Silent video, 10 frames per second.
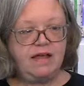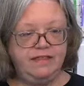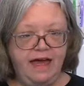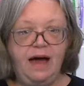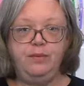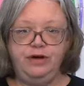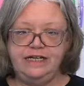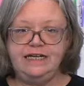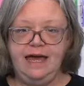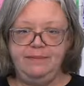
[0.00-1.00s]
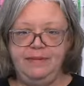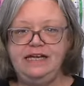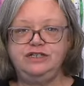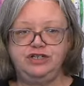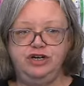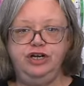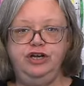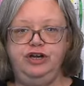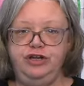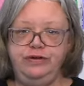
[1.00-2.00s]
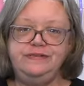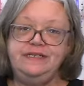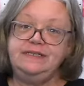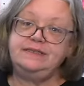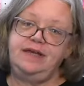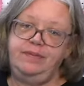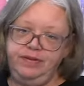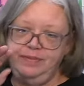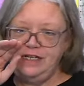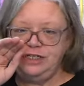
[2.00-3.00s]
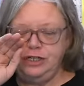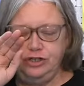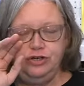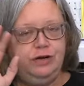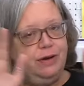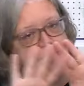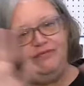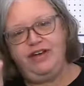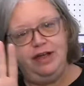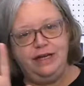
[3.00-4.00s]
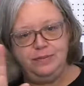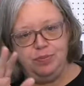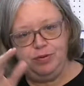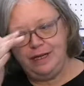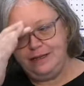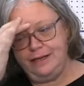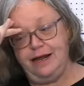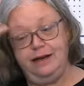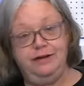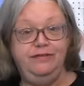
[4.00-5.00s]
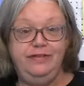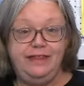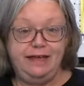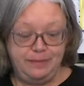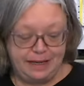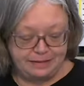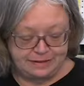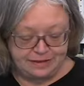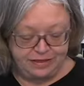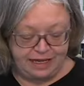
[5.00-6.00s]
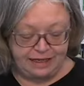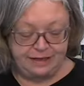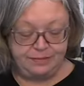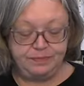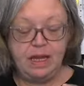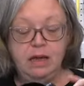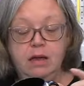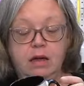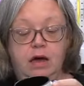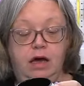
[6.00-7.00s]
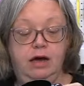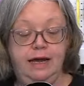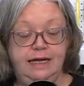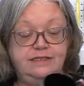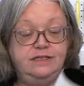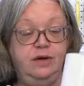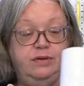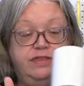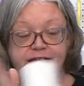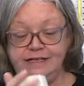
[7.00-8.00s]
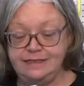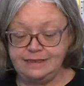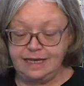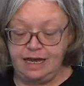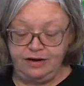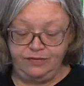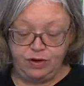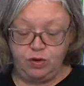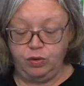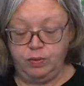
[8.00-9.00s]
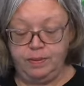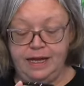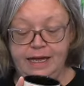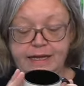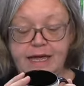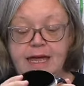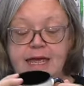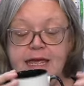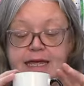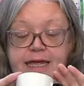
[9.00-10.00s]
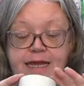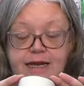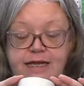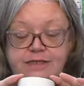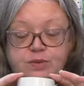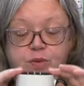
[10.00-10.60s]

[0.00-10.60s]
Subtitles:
That would, yeah, make sure you're using sublimation shrink wrap. Very good point that I don't even think about, so thank you. All right, so this is kind of a cool mug. It is